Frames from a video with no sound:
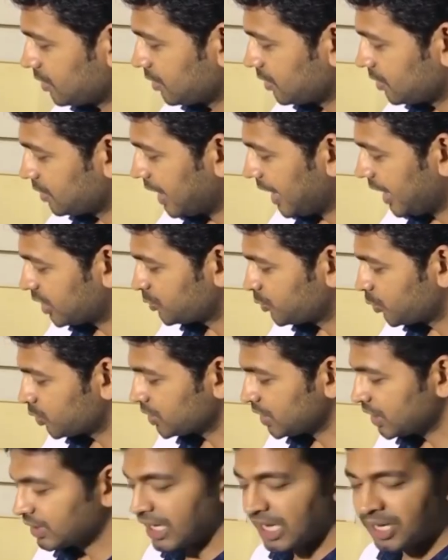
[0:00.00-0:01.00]
The
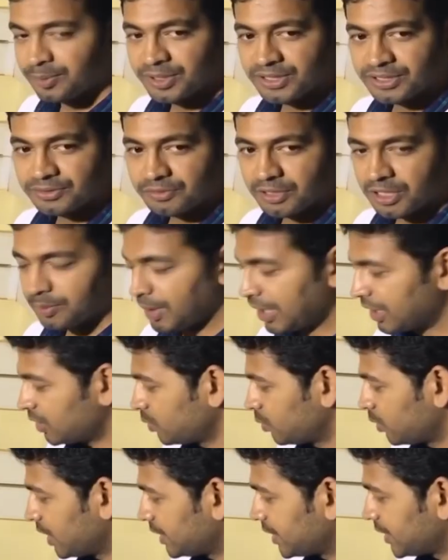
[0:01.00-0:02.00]
exposure time is
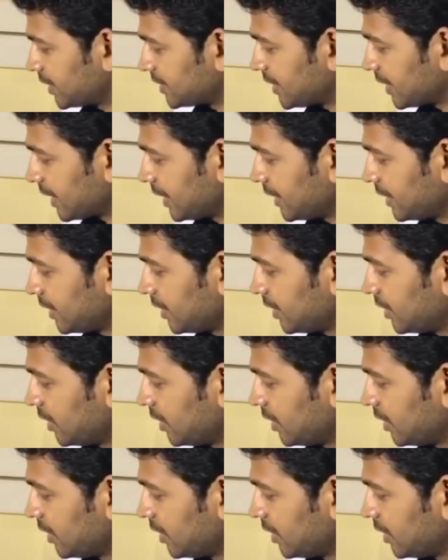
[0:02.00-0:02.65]
1/200 second,